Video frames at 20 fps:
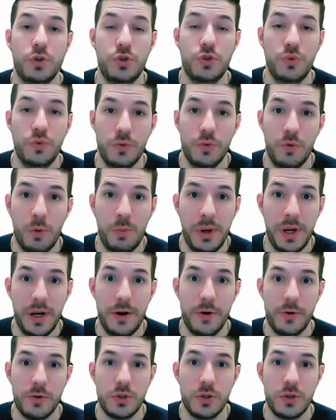do the
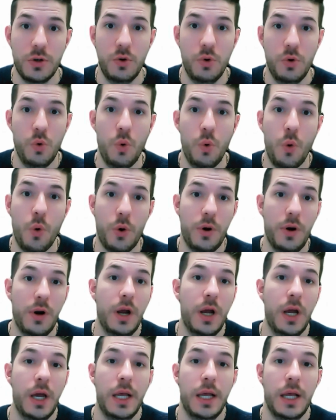repairs,
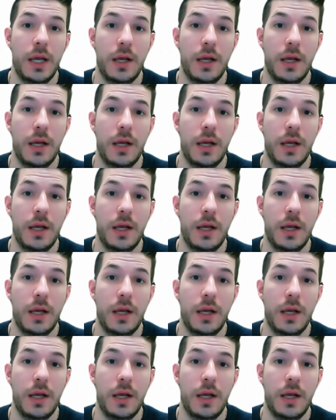or